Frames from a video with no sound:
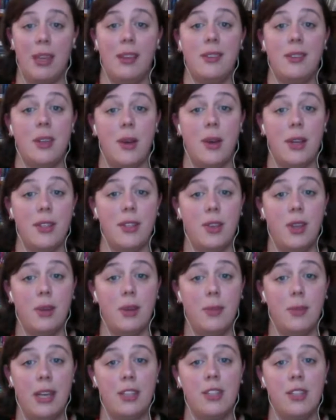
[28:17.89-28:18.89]
So as you can
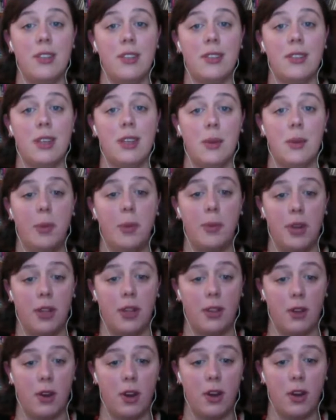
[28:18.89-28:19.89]
imagine, it's going to be pretty
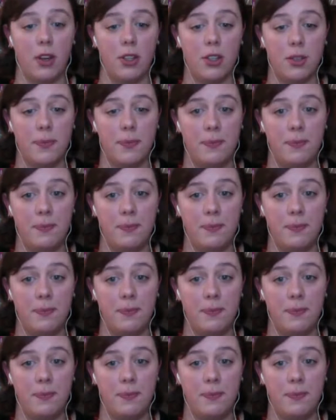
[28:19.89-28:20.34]
large.